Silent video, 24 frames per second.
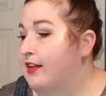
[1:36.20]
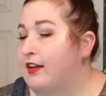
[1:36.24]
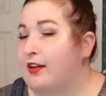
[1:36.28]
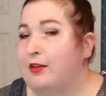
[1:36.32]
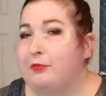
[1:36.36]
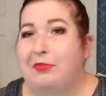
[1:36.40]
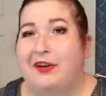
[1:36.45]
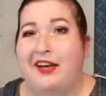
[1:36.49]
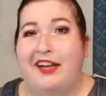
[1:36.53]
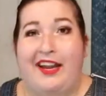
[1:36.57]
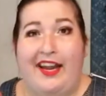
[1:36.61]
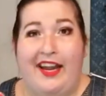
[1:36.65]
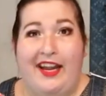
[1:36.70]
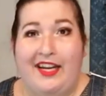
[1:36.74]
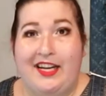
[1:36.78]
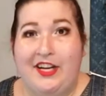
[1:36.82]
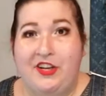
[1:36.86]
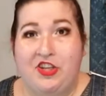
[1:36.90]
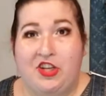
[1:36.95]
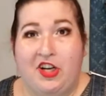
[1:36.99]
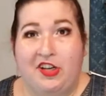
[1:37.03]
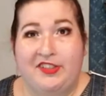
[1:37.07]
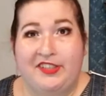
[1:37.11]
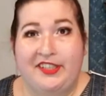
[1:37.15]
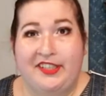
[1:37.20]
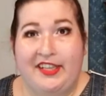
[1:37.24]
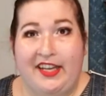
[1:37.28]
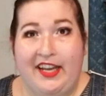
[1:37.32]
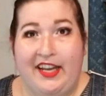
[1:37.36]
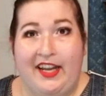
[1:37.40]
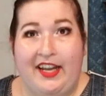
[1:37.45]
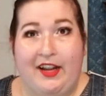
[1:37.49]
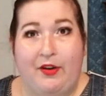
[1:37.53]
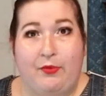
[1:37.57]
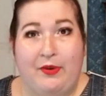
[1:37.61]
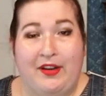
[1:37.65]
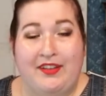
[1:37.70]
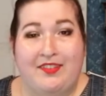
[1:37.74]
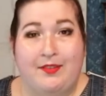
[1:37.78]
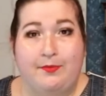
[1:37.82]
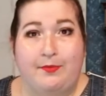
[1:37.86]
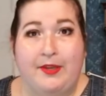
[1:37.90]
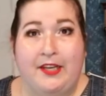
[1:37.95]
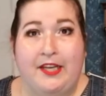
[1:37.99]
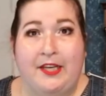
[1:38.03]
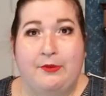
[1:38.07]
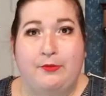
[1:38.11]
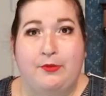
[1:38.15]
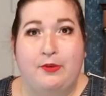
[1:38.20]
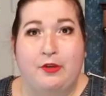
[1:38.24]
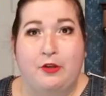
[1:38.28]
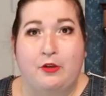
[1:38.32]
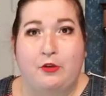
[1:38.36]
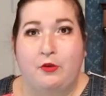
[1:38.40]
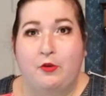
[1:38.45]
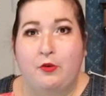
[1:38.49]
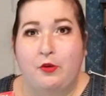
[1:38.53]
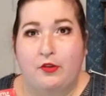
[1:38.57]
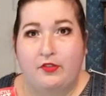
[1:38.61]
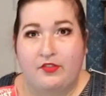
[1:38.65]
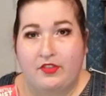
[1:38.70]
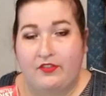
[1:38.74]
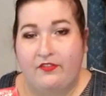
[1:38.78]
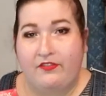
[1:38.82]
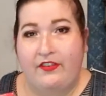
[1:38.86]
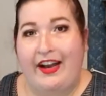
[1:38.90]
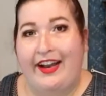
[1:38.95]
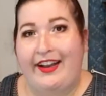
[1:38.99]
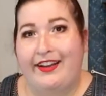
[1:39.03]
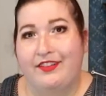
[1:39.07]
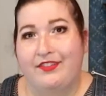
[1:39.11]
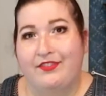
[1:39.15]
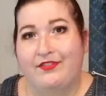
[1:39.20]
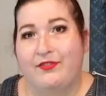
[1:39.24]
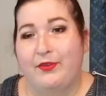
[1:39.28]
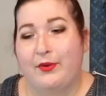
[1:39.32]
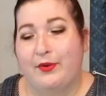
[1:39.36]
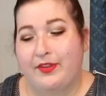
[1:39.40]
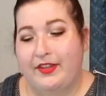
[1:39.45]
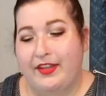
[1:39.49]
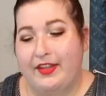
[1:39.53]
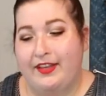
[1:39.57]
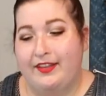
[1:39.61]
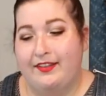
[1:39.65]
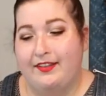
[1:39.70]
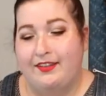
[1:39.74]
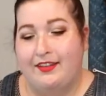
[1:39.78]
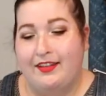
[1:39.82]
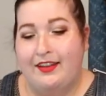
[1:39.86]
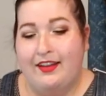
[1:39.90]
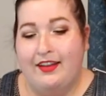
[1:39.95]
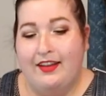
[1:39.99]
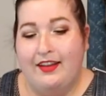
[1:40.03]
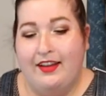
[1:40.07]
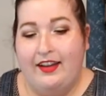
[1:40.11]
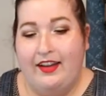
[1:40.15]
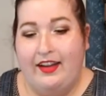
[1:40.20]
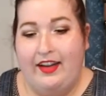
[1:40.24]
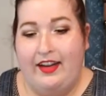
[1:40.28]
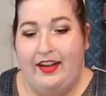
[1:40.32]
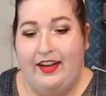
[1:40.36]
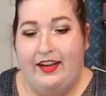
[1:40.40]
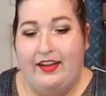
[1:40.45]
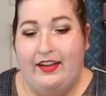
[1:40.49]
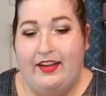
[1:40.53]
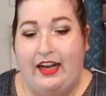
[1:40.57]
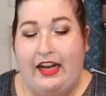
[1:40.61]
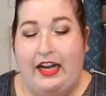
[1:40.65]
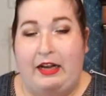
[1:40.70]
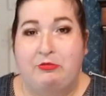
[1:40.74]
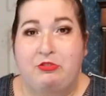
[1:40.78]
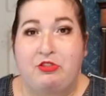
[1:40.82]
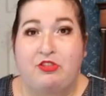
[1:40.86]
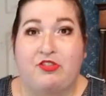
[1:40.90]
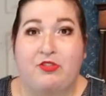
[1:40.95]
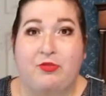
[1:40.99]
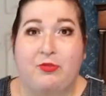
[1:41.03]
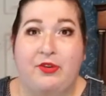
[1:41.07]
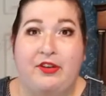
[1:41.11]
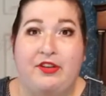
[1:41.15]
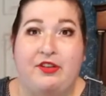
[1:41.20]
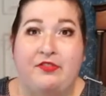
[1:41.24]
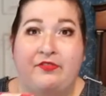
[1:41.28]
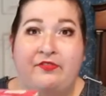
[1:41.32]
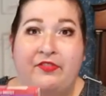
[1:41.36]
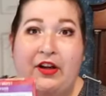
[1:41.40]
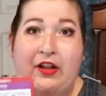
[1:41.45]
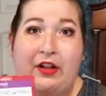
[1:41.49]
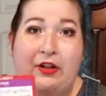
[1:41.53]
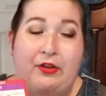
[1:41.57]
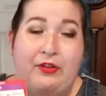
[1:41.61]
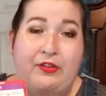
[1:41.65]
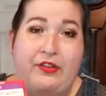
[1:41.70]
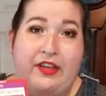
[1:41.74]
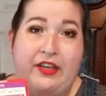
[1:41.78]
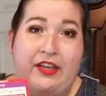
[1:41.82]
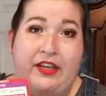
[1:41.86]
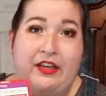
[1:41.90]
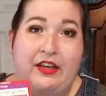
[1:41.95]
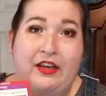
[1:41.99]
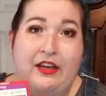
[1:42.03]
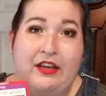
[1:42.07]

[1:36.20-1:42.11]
but any chocolate cake recipe will suffice for this, and I'm just going to follow the